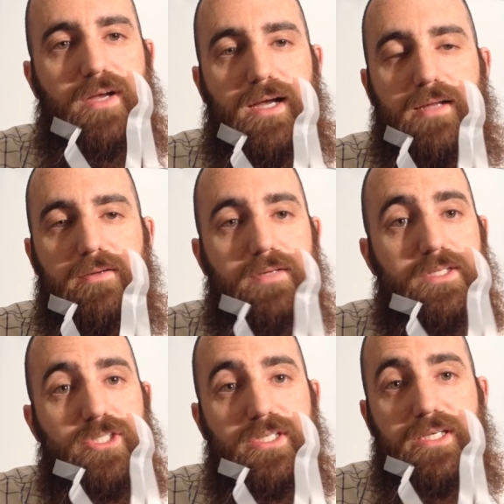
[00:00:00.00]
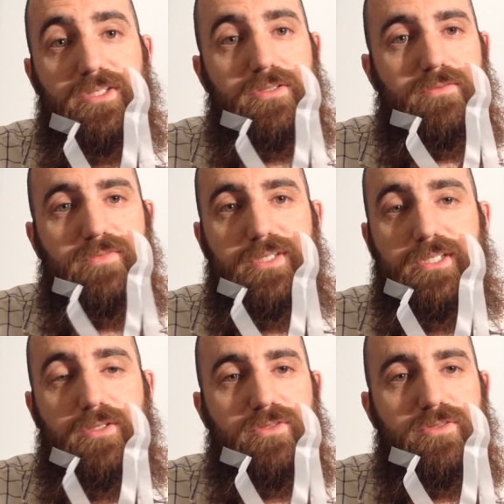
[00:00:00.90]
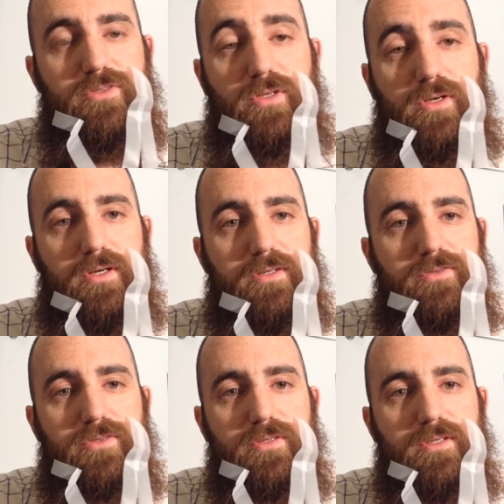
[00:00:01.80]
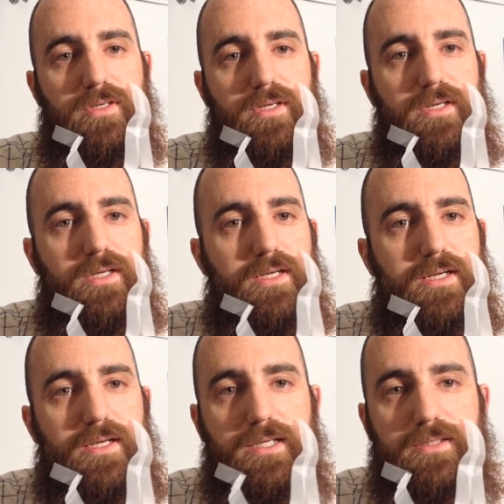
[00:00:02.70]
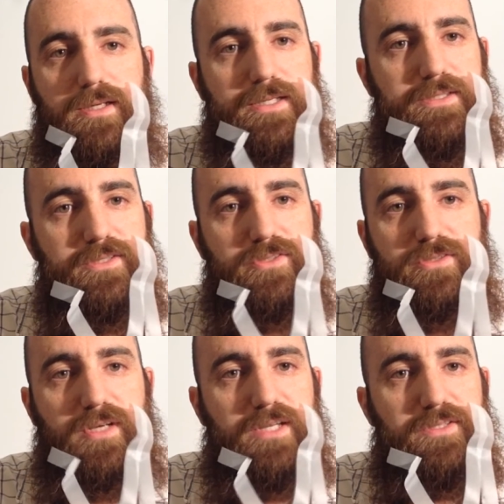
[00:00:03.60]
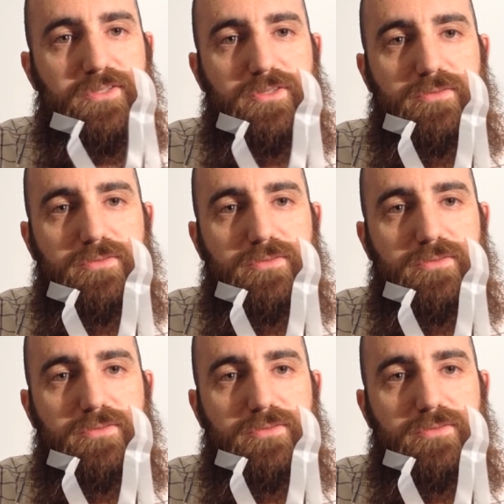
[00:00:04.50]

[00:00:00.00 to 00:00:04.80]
got educational videos and songs on, on this on this